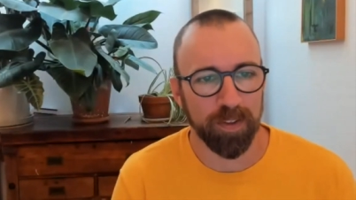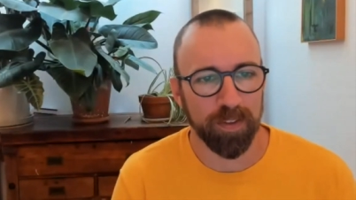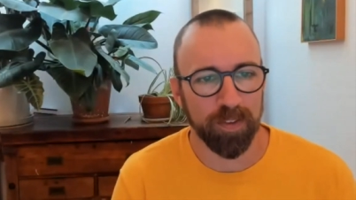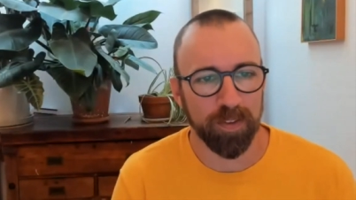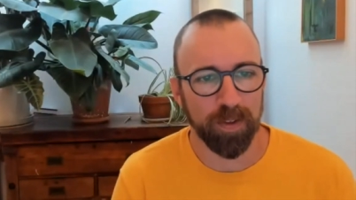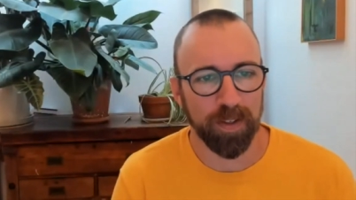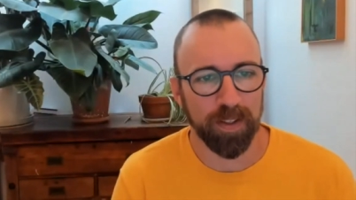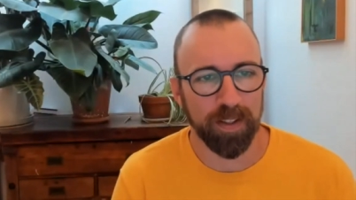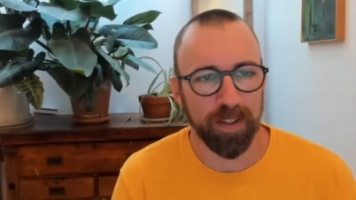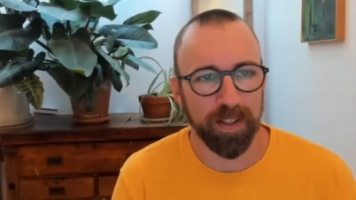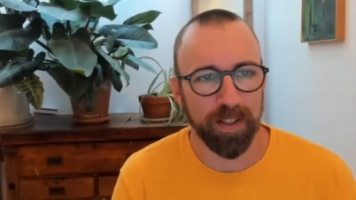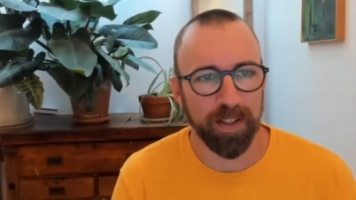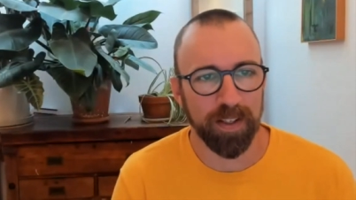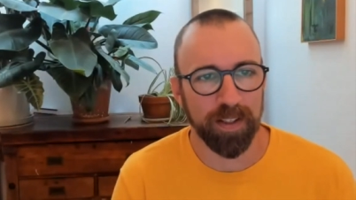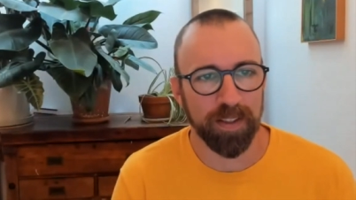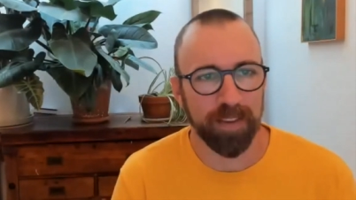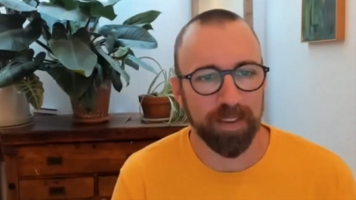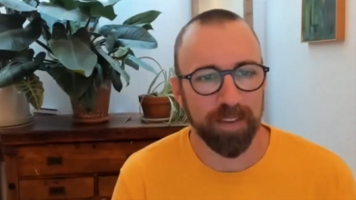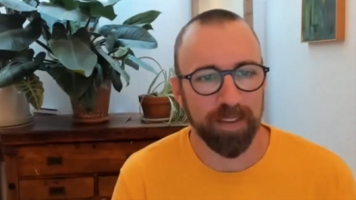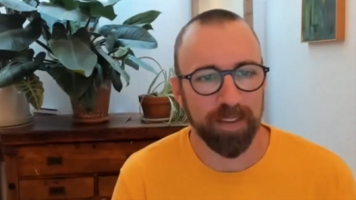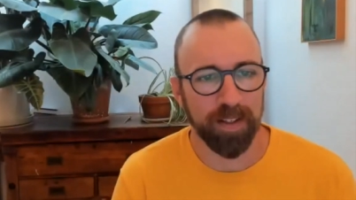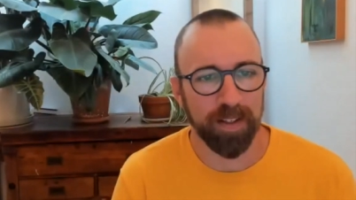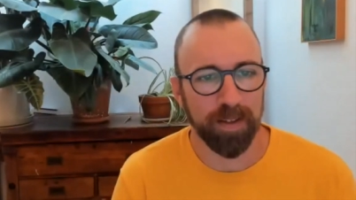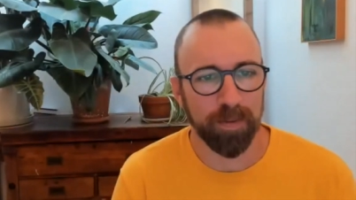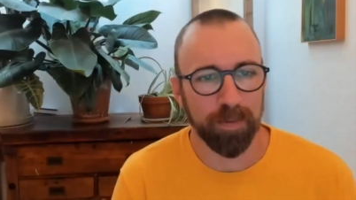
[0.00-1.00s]
So
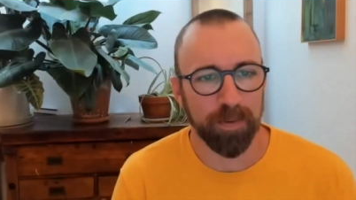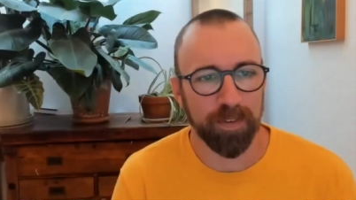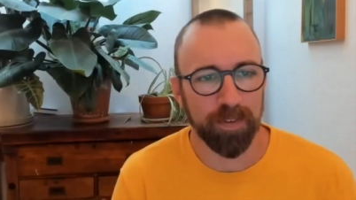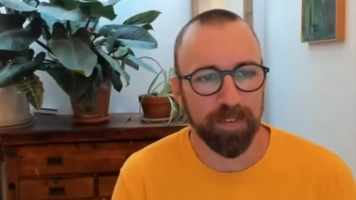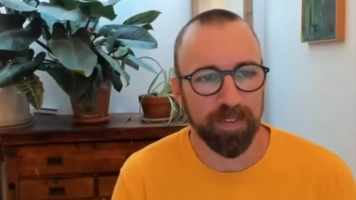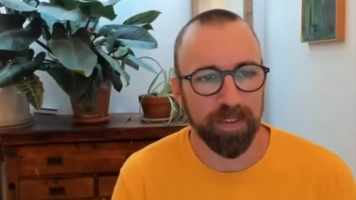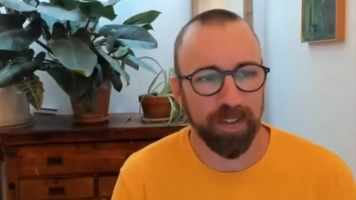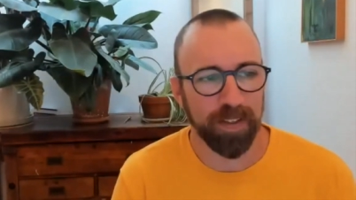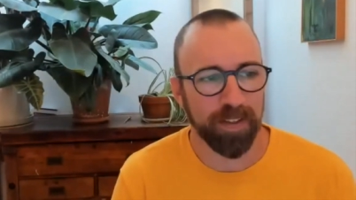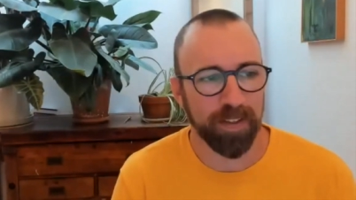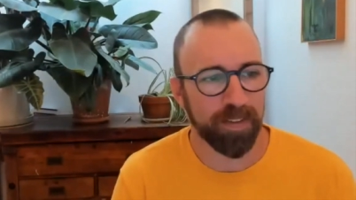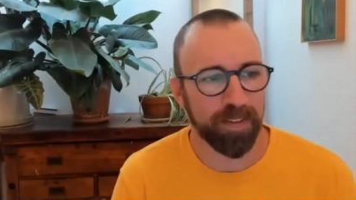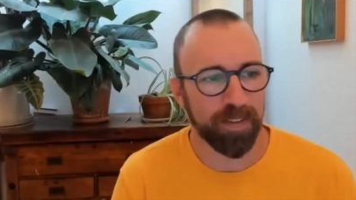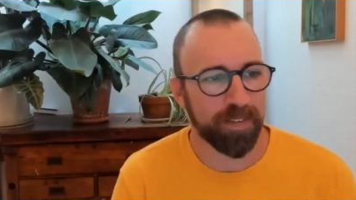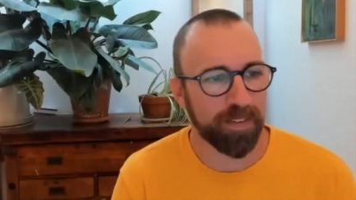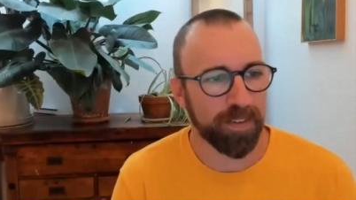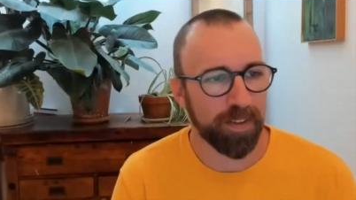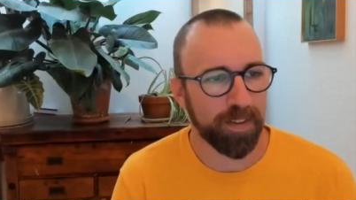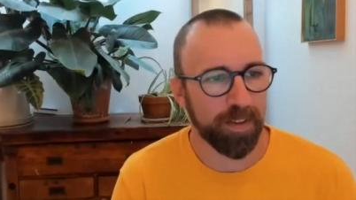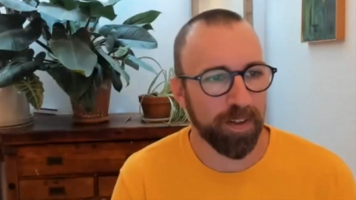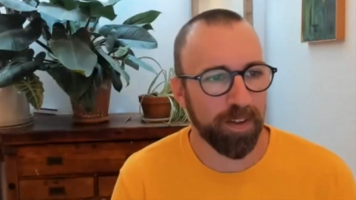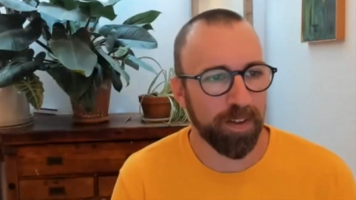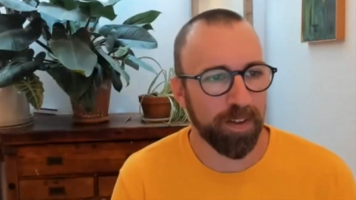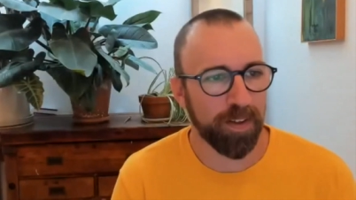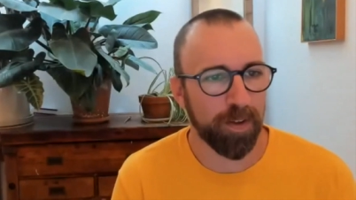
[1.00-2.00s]
I would say it's
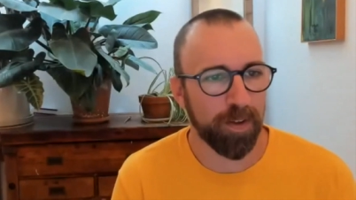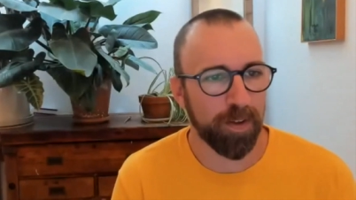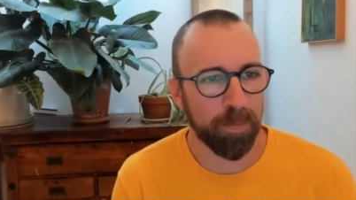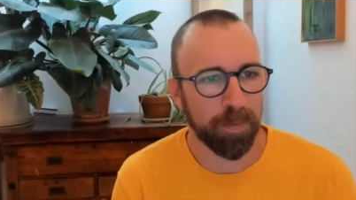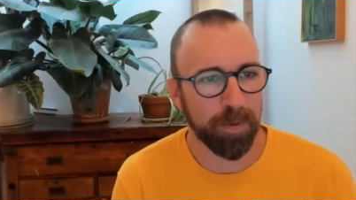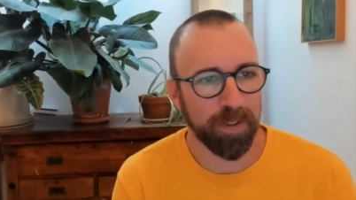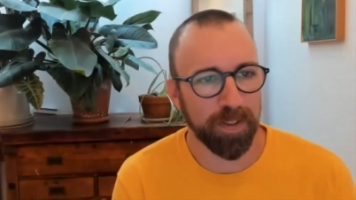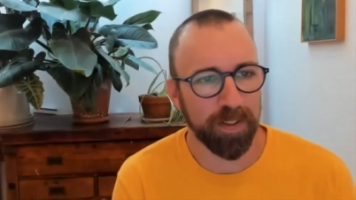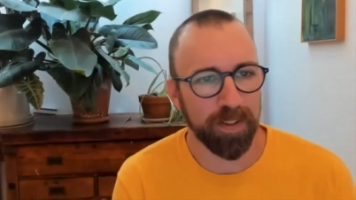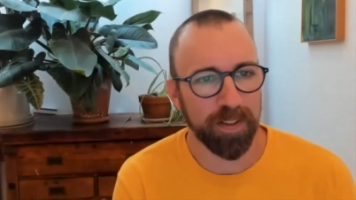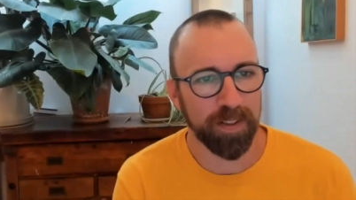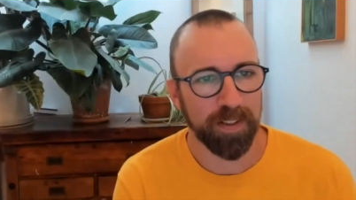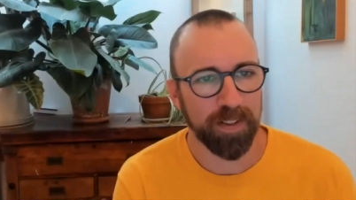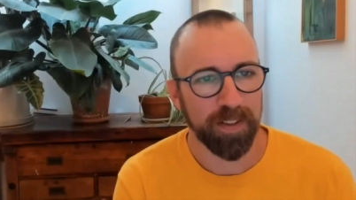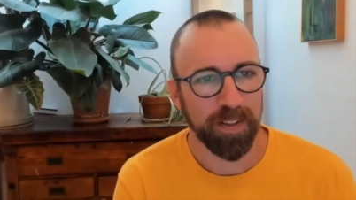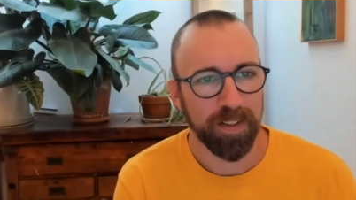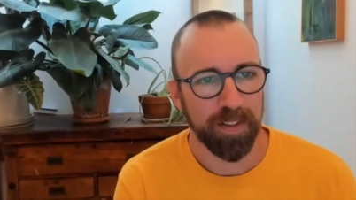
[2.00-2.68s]
I'll put a